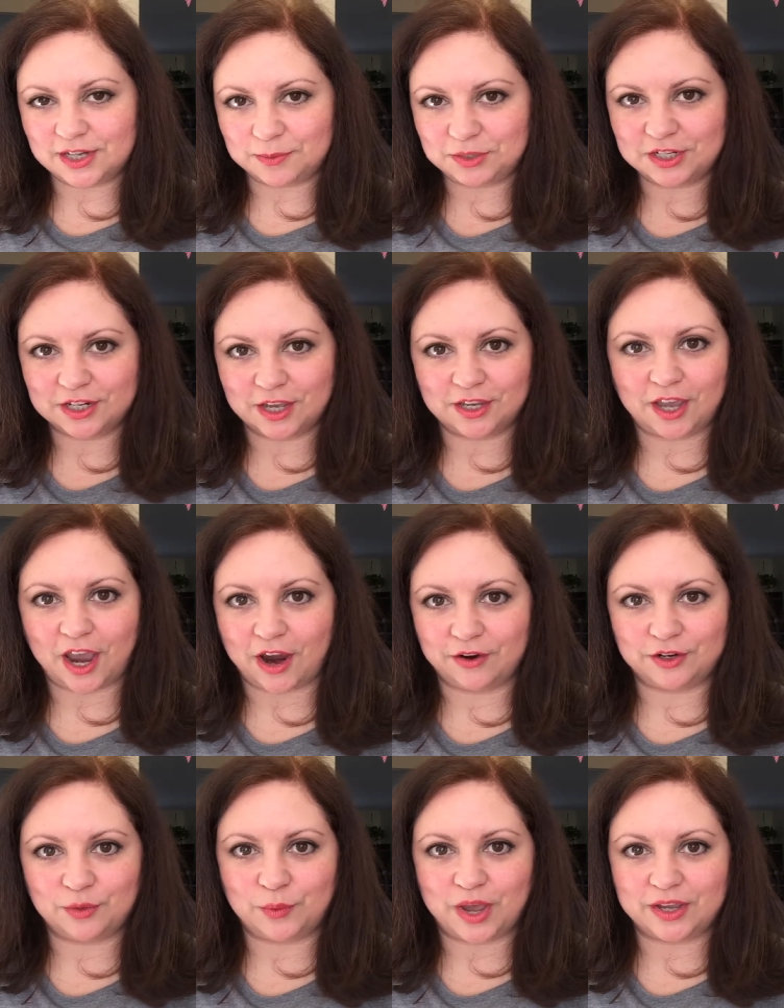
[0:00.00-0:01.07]
tempting to get
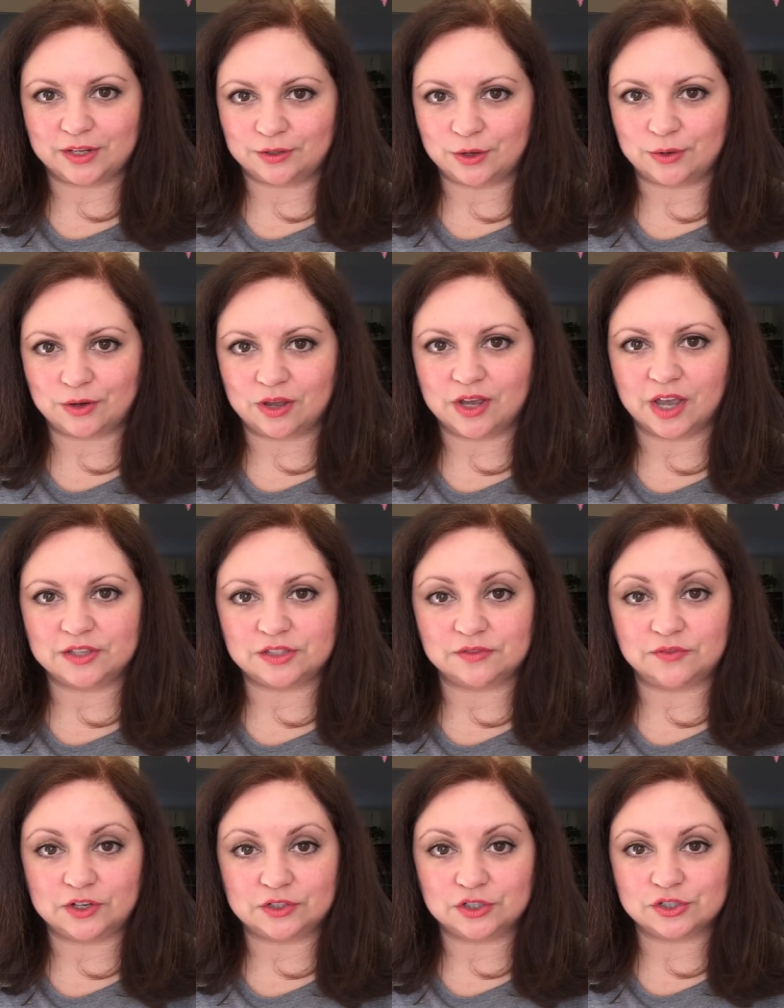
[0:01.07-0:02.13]
carried away and load all kinds of
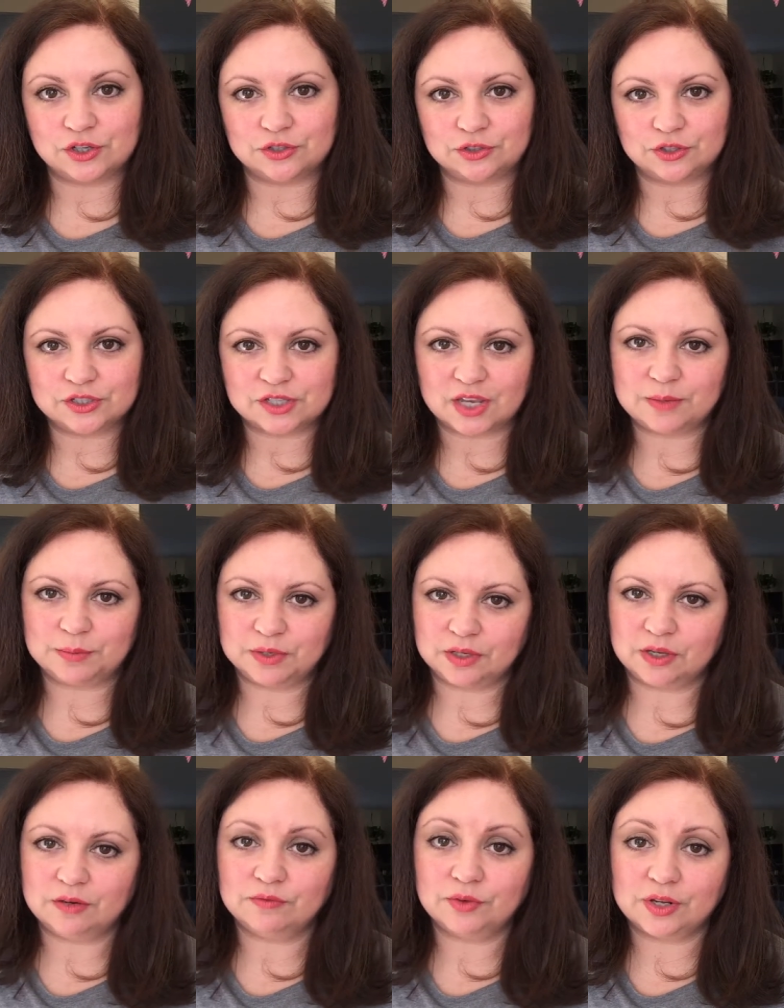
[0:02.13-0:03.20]
features on your site, but it
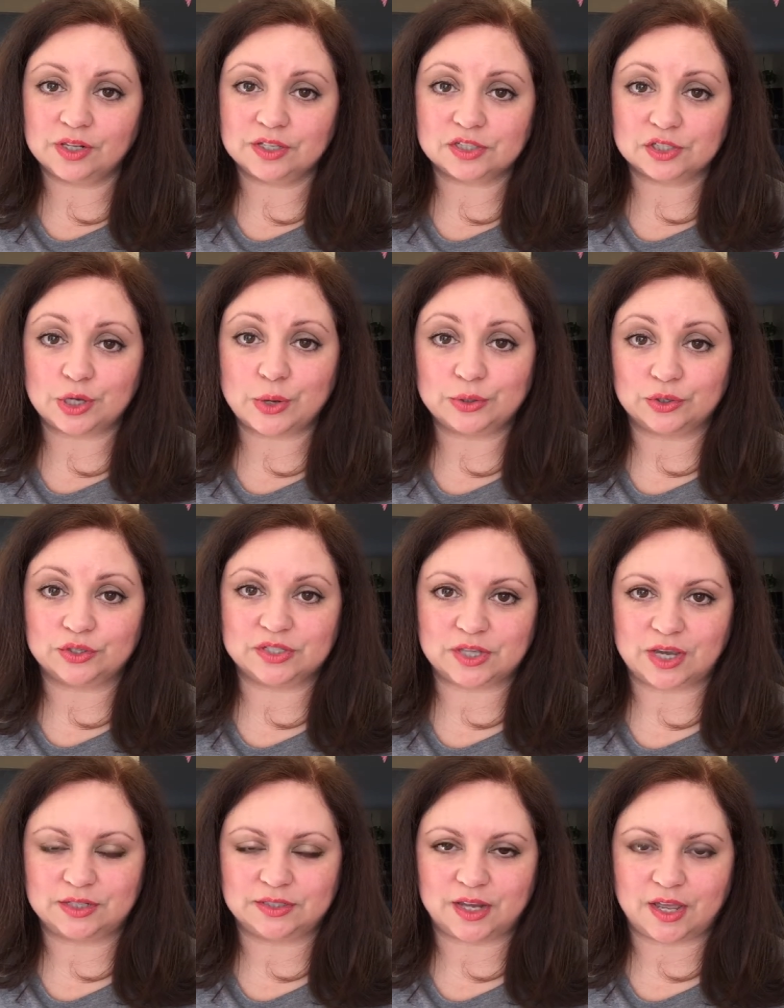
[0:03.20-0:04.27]
can really slow your
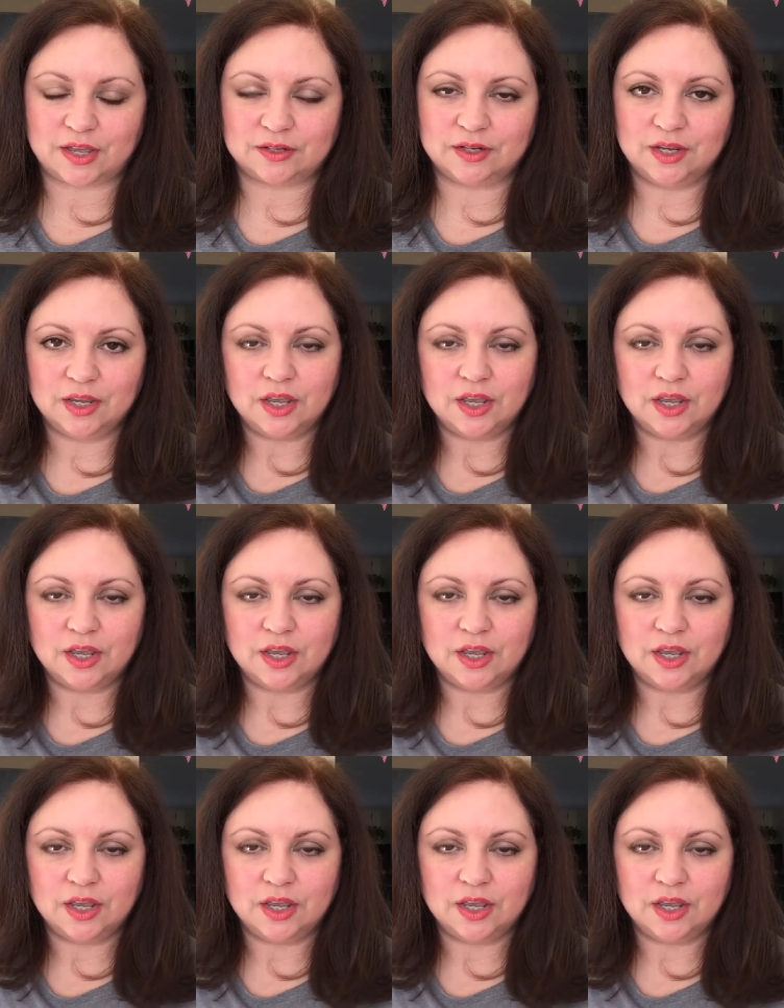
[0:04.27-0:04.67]
site down.